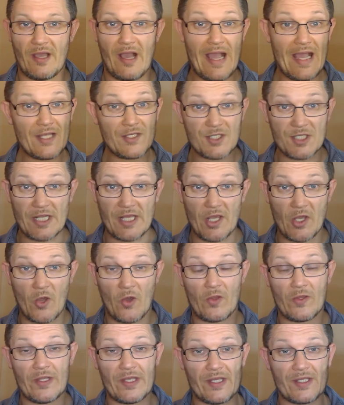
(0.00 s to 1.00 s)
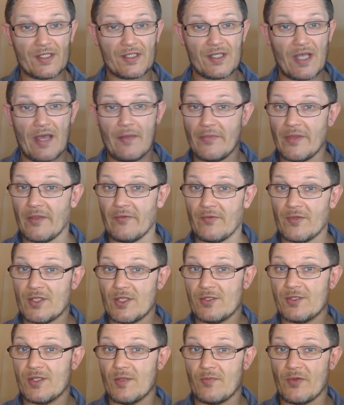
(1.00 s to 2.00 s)
I actually got this, and they've
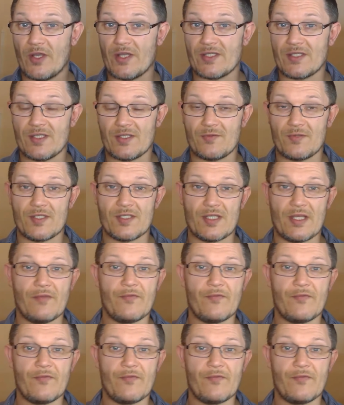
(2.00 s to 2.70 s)
reduced the price of this recently.